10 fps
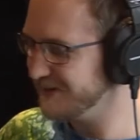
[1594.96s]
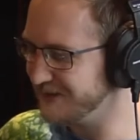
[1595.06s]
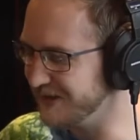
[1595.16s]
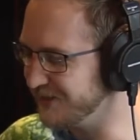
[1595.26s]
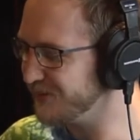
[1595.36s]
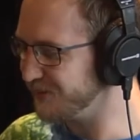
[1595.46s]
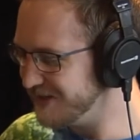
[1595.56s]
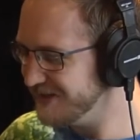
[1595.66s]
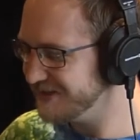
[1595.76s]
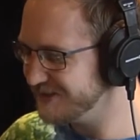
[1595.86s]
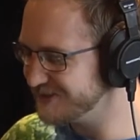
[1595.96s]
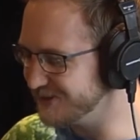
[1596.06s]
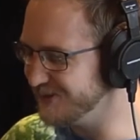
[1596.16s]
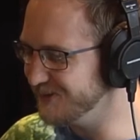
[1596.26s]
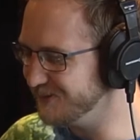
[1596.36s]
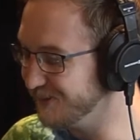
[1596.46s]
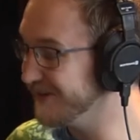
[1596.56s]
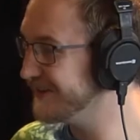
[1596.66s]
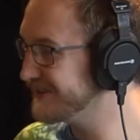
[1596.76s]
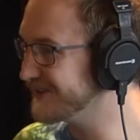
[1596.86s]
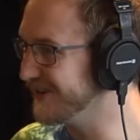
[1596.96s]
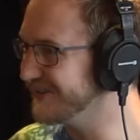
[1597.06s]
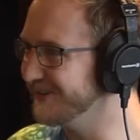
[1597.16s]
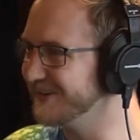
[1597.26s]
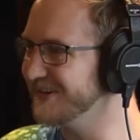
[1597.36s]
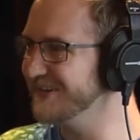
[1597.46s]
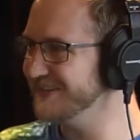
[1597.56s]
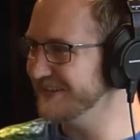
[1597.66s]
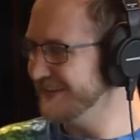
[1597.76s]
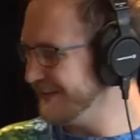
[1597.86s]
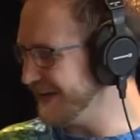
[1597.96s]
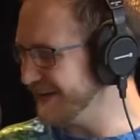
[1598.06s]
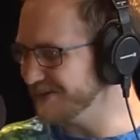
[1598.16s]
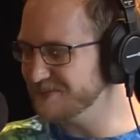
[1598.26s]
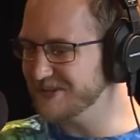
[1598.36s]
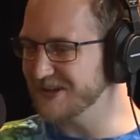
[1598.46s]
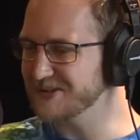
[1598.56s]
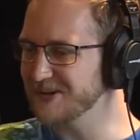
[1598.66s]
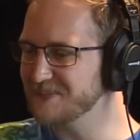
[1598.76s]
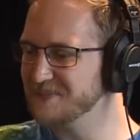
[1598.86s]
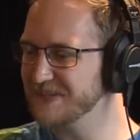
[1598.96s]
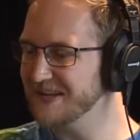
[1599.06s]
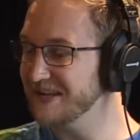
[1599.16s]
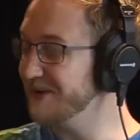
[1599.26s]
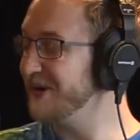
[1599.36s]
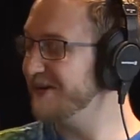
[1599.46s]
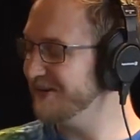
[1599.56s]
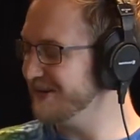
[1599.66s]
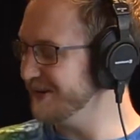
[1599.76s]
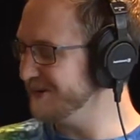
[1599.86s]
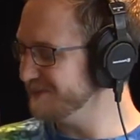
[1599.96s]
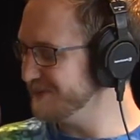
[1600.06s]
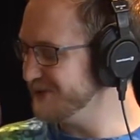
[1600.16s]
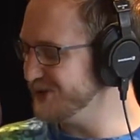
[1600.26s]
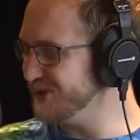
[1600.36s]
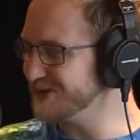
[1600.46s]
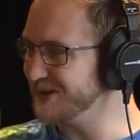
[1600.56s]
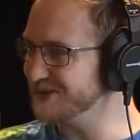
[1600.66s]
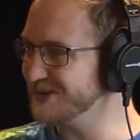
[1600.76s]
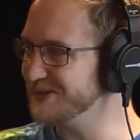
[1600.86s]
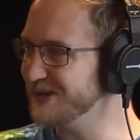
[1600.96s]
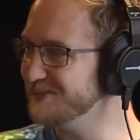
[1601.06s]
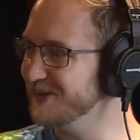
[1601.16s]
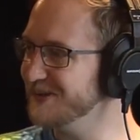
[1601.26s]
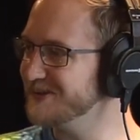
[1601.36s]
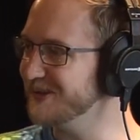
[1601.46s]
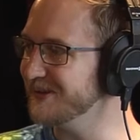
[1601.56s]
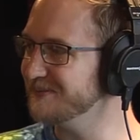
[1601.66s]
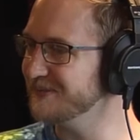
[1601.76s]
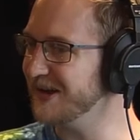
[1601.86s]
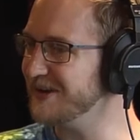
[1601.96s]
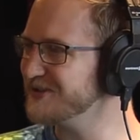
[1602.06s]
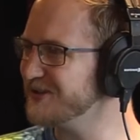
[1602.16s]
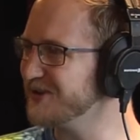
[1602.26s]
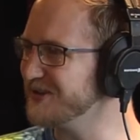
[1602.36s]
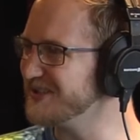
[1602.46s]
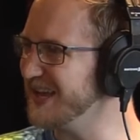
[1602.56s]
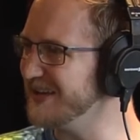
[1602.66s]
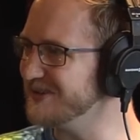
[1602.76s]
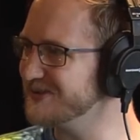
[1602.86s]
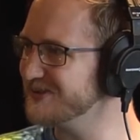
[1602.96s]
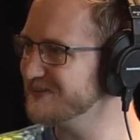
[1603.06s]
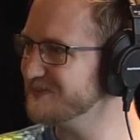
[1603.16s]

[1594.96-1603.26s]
Okay, three, two, one. Sorry, little cut. I got a text there. Apparently, uh, Judas downstairs he puts uh, hot sauce on his eggs.